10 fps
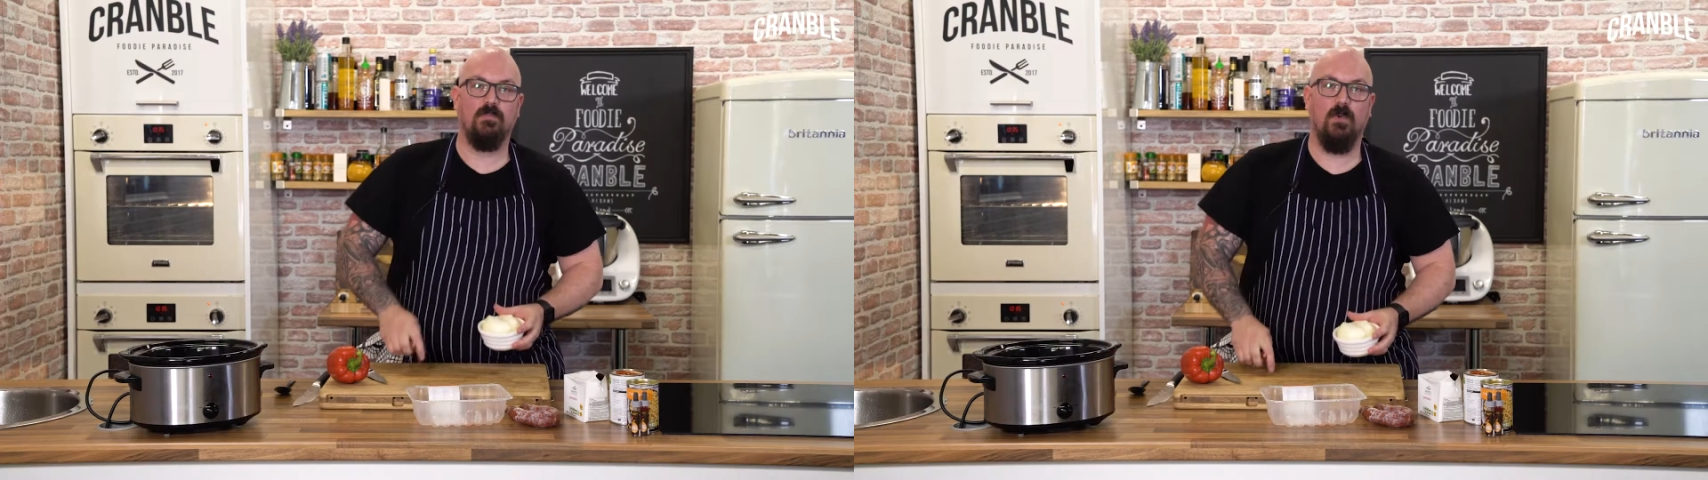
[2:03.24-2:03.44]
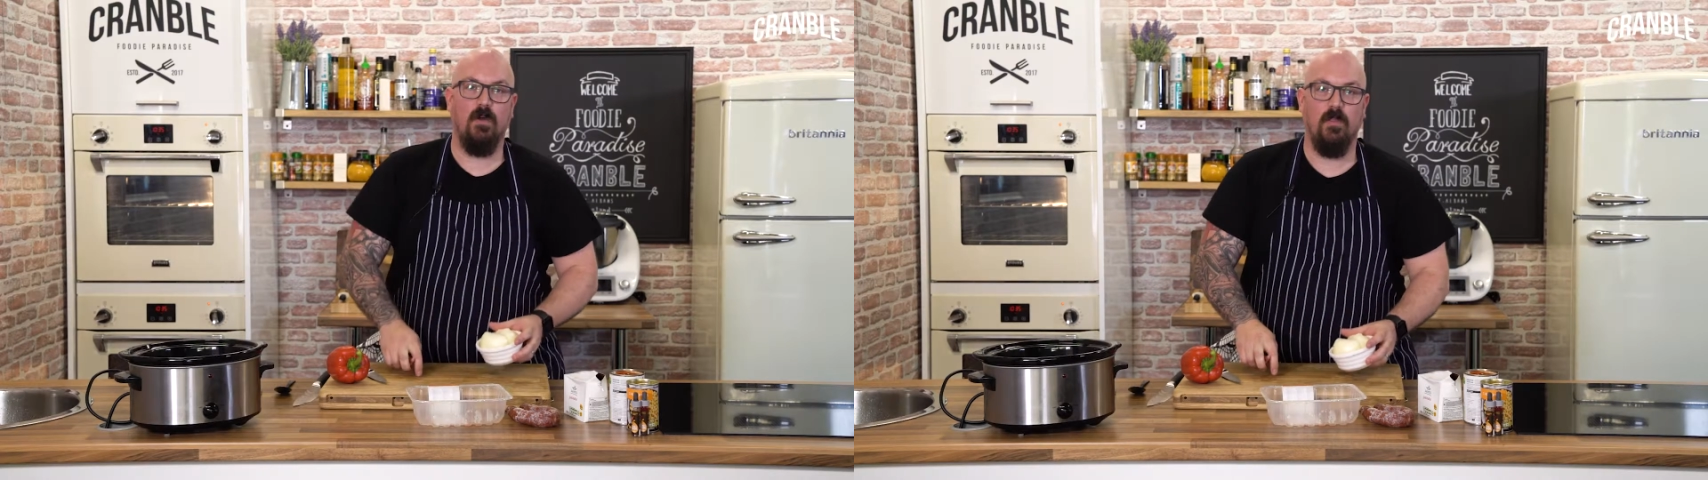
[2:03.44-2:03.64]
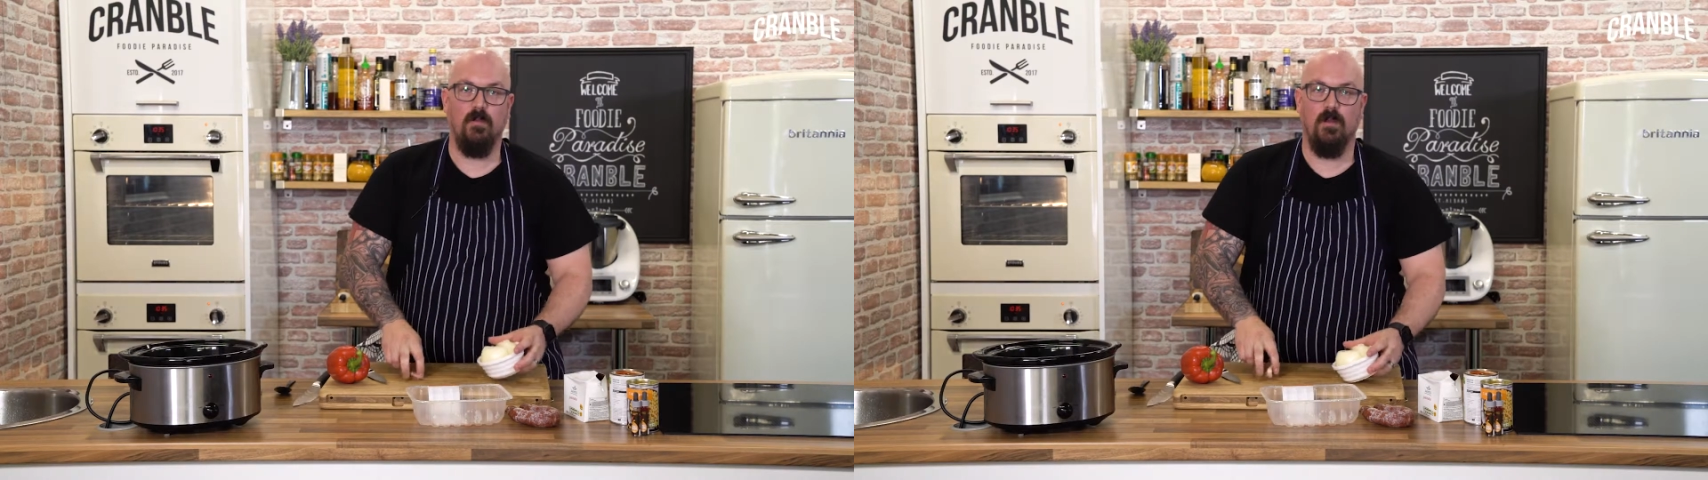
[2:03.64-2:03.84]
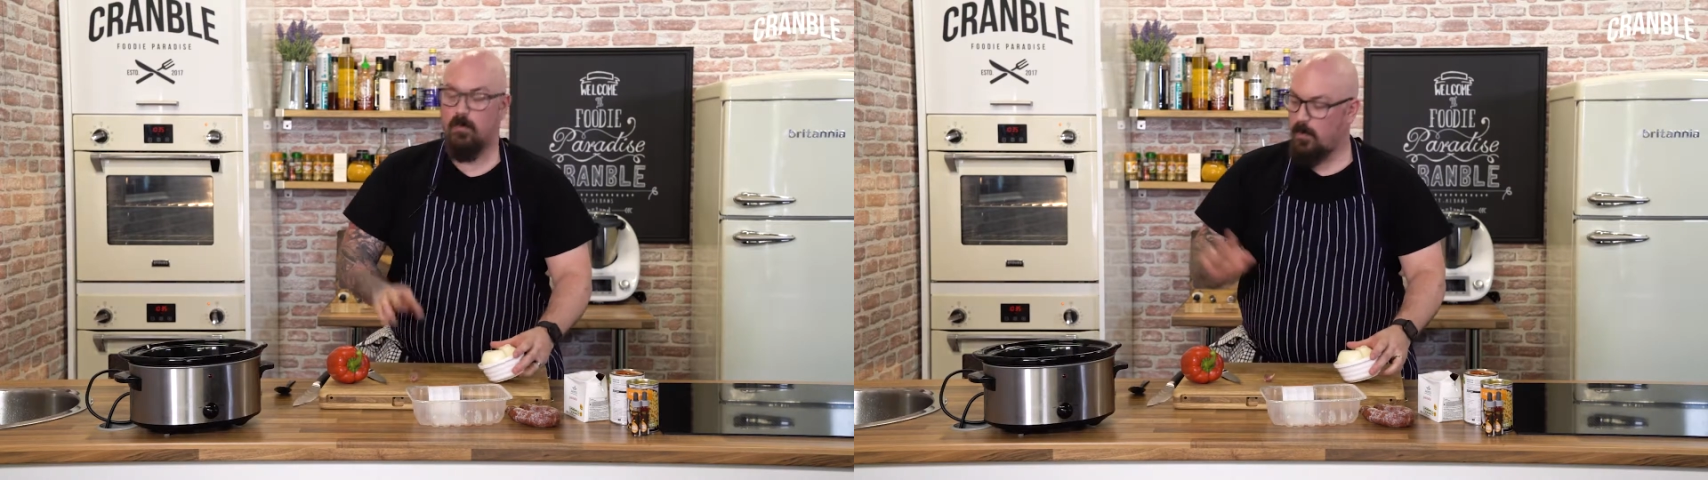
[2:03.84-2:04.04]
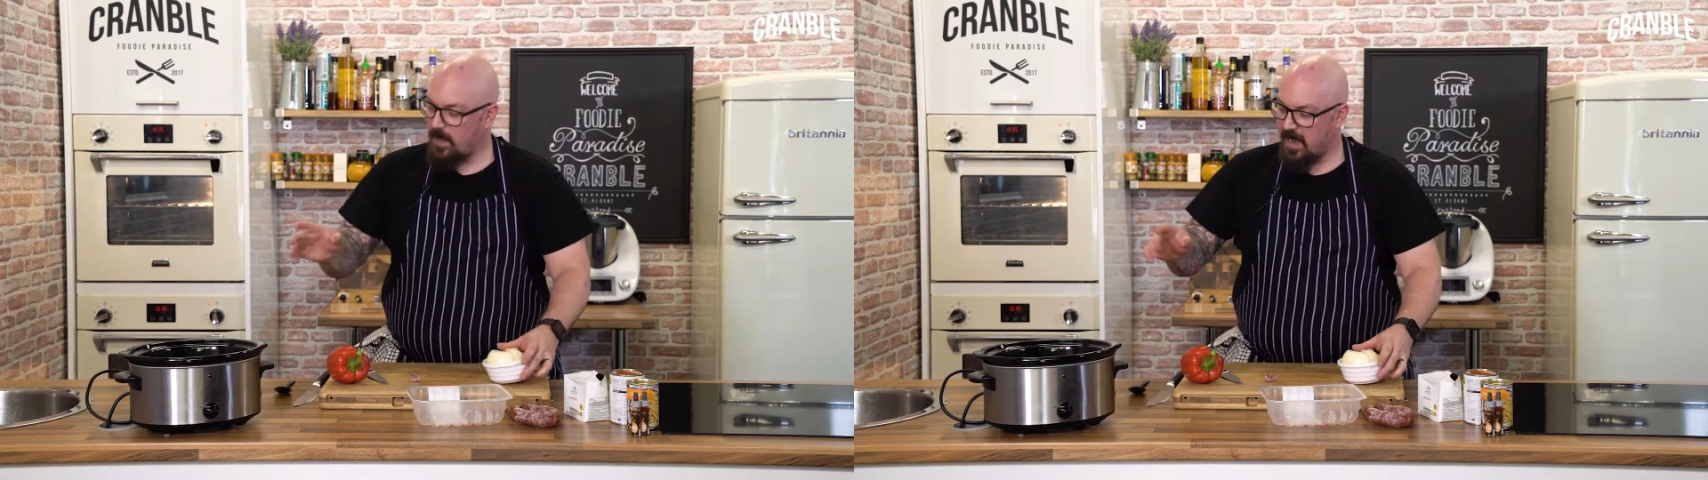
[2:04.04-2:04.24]
as well that I'm going
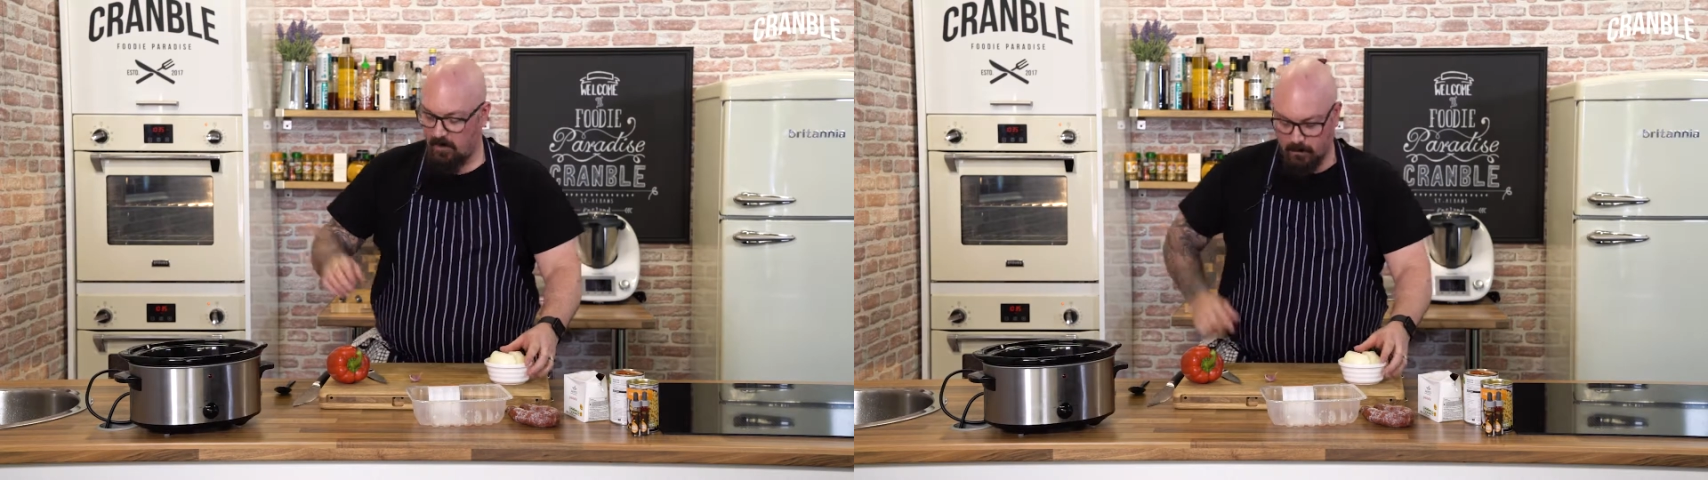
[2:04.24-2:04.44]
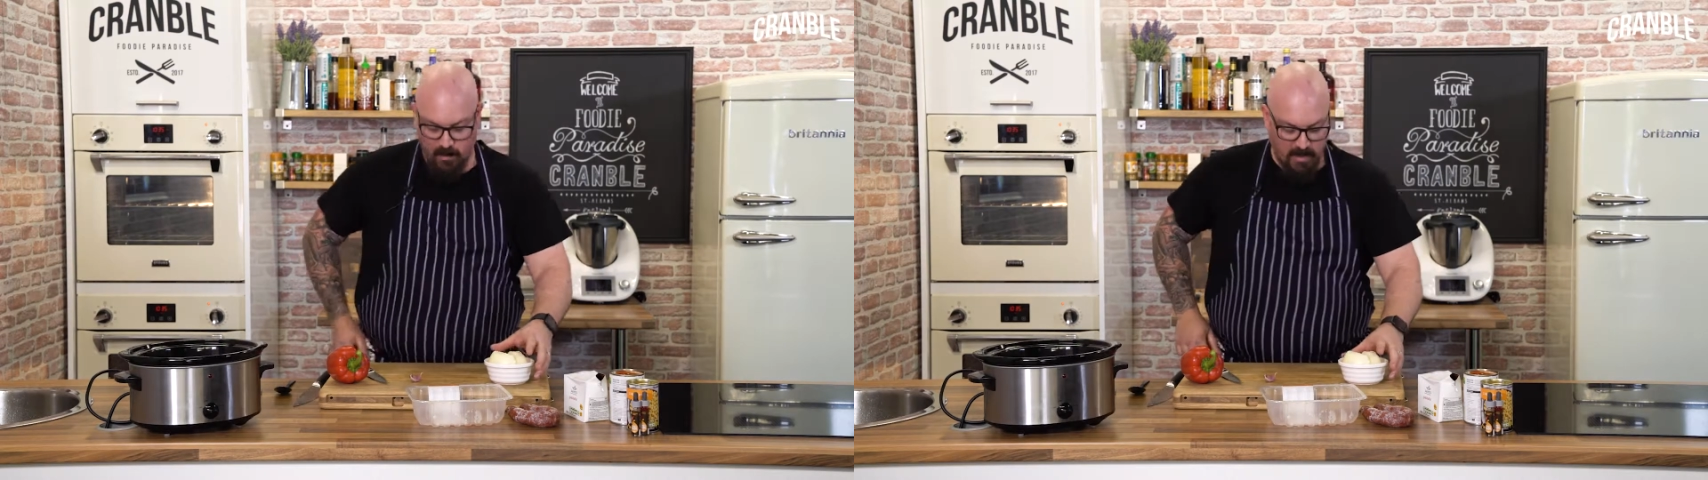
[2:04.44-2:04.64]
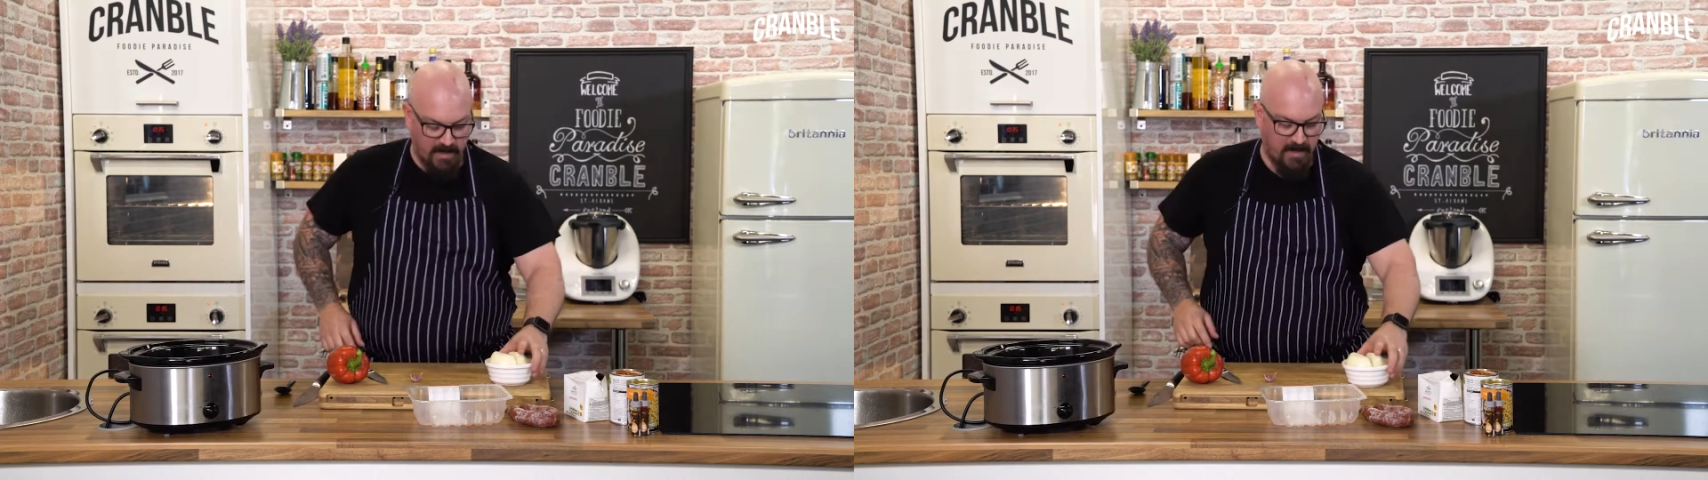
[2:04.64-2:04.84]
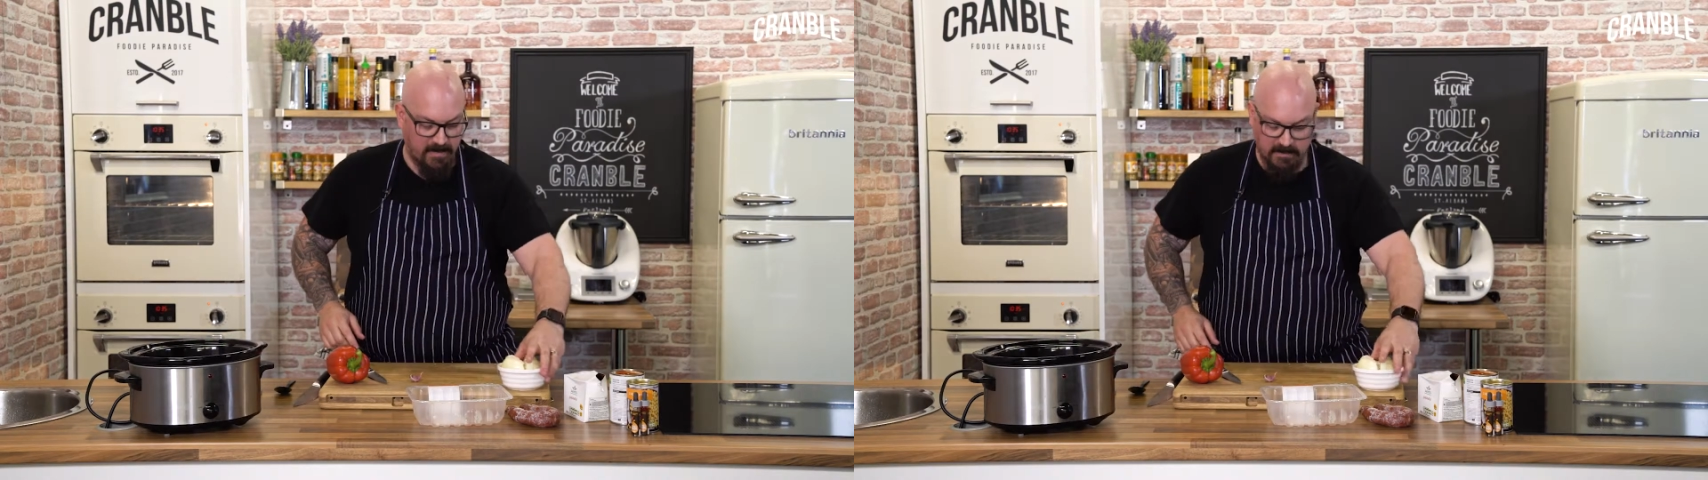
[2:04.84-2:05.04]
to prepare and put in there.